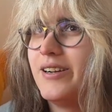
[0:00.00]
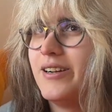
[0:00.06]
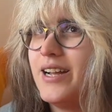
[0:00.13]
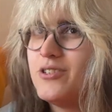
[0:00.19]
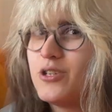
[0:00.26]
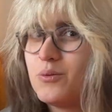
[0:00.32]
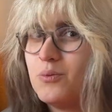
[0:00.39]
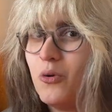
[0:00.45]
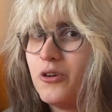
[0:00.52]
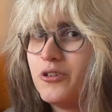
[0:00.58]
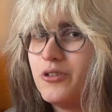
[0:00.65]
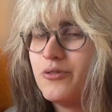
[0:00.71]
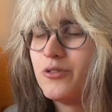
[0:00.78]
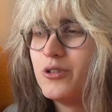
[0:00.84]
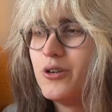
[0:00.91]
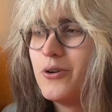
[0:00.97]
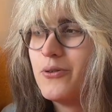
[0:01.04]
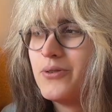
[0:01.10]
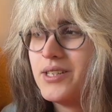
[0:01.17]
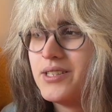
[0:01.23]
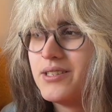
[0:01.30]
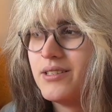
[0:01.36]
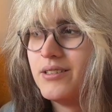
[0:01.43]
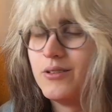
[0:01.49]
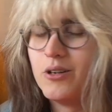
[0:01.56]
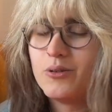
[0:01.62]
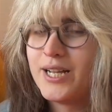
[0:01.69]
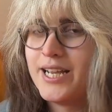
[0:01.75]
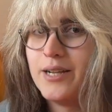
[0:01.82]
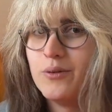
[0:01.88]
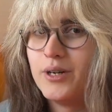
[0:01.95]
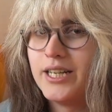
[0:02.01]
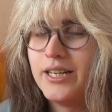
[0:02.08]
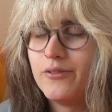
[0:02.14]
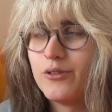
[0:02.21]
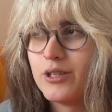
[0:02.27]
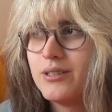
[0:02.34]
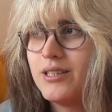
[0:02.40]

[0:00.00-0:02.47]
I just warned you for no reason. Okay, whatever.